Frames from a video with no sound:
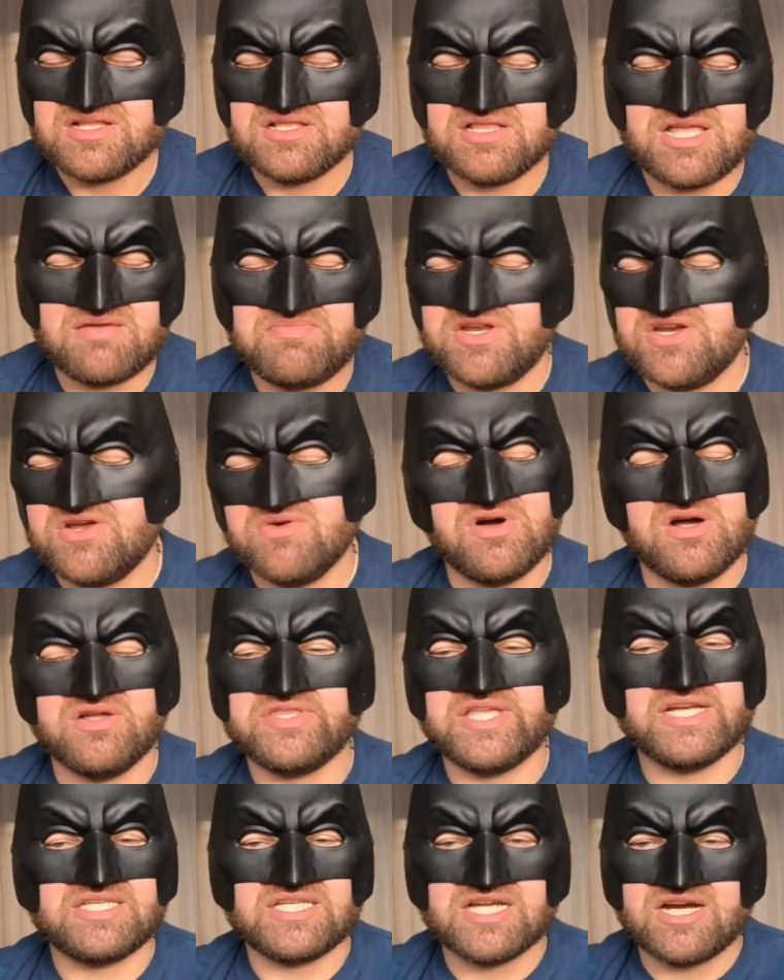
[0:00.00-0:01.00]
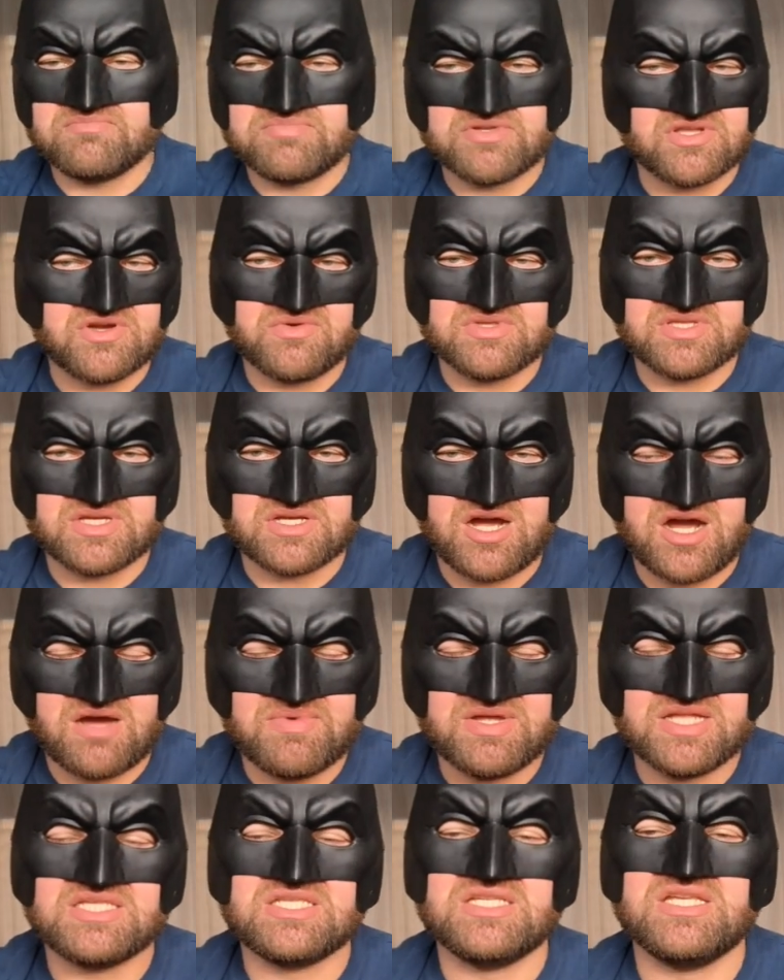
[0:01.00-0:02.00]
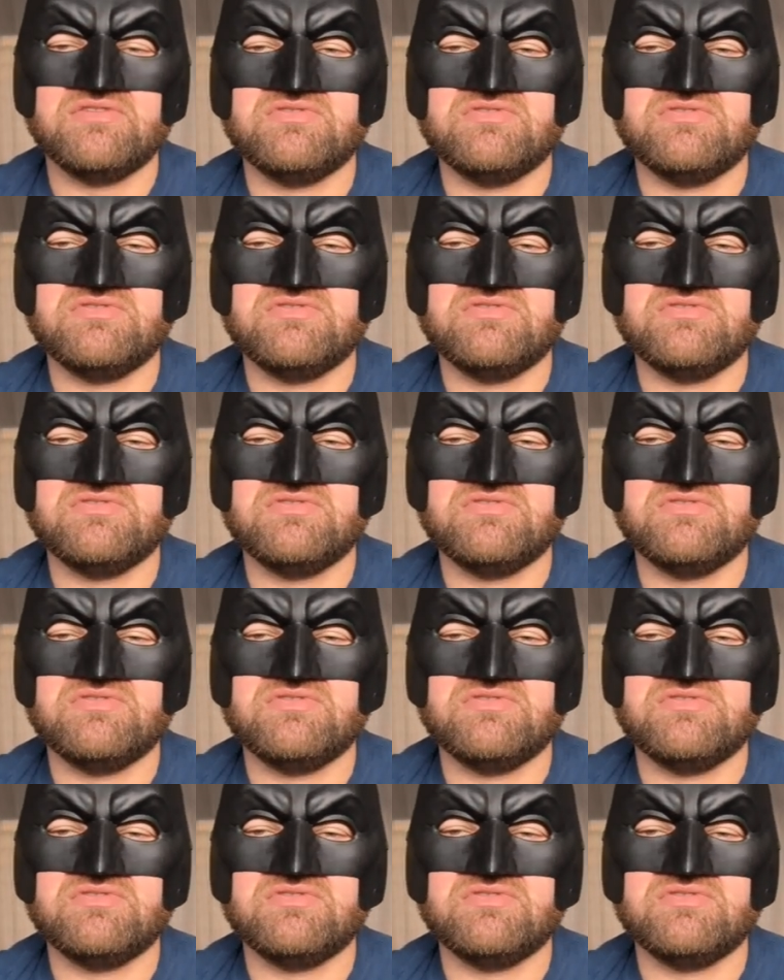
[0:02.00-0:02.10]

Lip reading: Let me know all that down below in the comments.